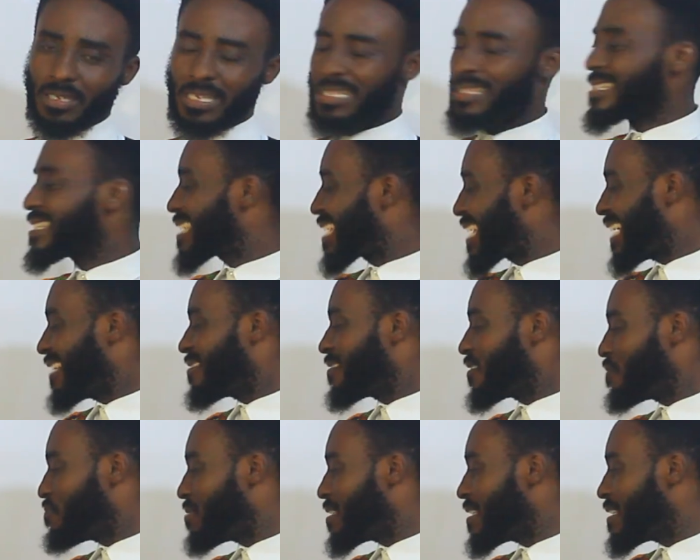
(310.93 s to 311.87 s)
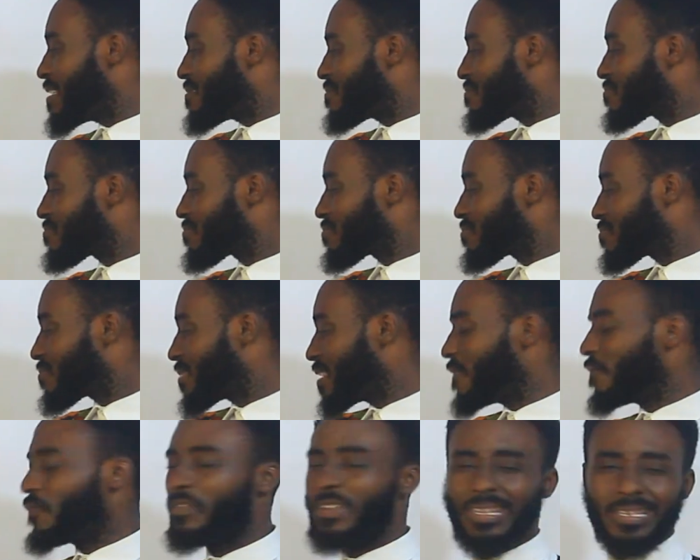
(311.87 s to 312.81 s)
It can't be
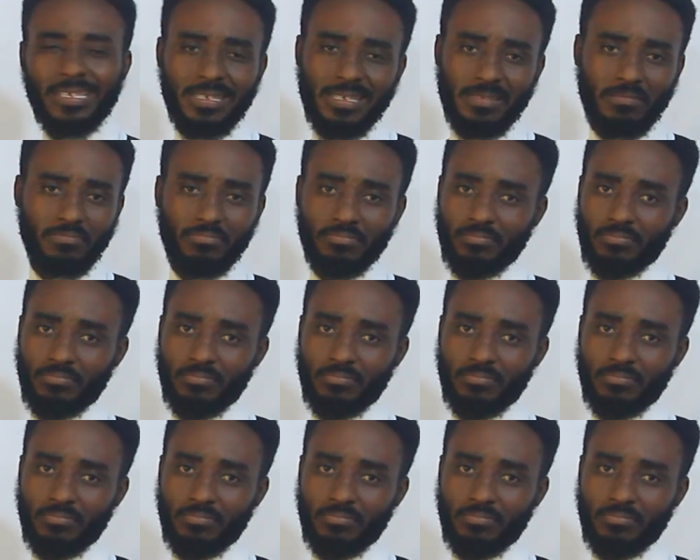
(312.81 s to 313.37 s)
infinity.